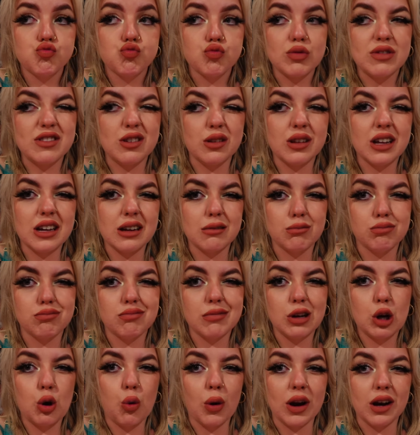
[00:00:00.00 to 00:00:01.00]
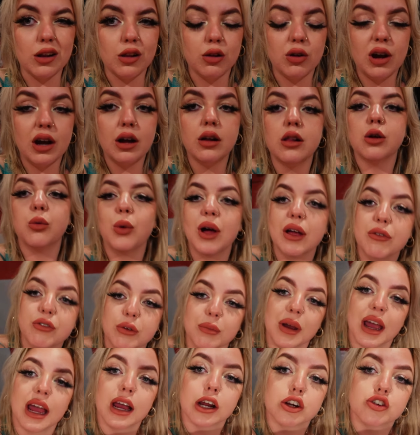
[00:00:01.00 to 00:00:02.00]
still like quite a while away
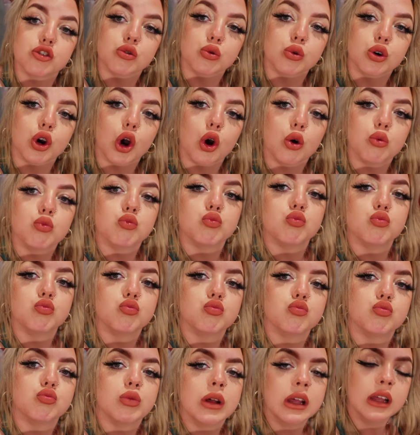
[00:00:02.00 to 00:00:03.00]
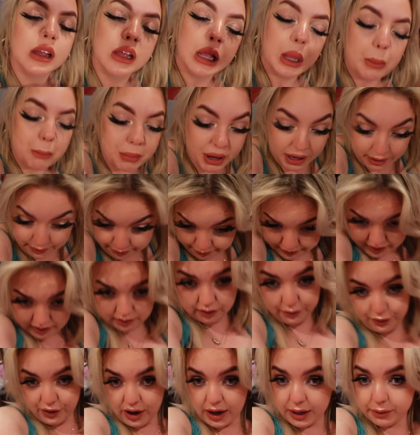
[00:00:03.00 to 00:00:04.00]
from my actual goal. But
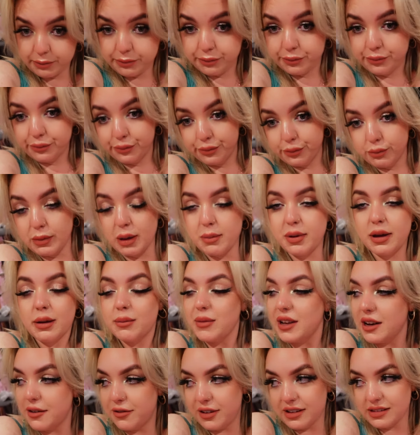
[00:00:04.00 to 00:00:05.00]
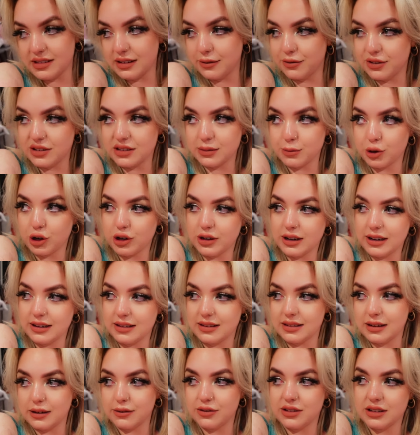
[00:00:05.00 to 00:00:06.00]
it's fine. Maybe I manifested for tomorrow
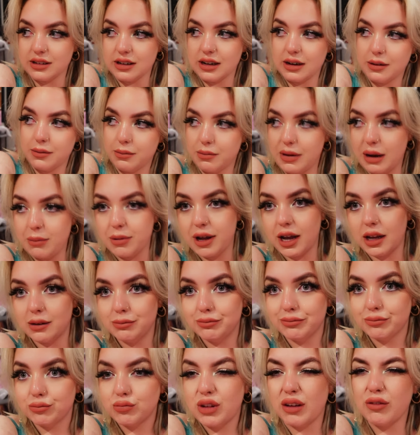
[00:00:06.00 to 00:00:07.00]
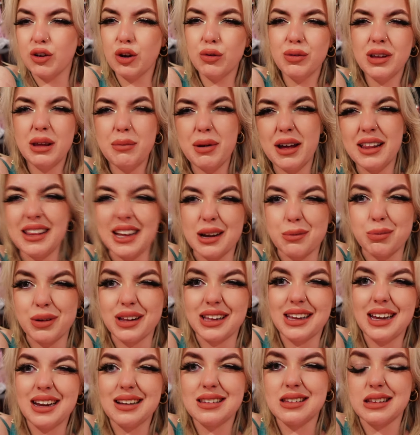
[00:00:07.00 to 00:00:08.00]
instead of tonight. My bad. I've got really bad like
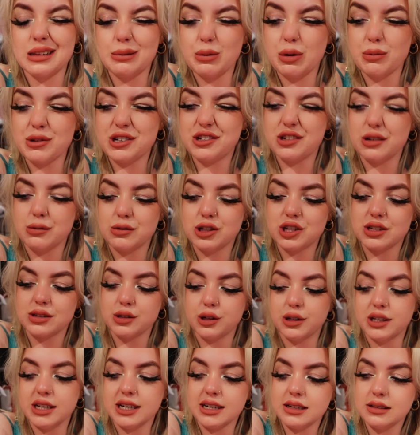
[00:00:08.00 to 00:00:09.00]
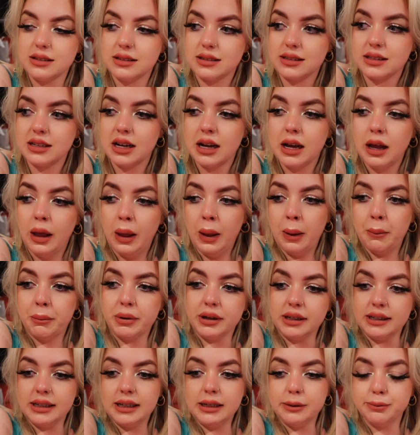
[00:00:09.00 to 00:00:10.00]
belly aches at the moment too, which is not nice.
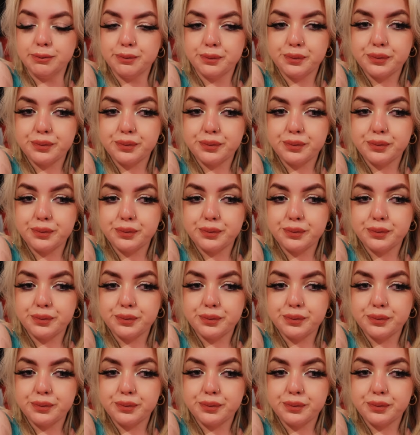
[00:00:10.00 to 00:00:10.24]
But yeah,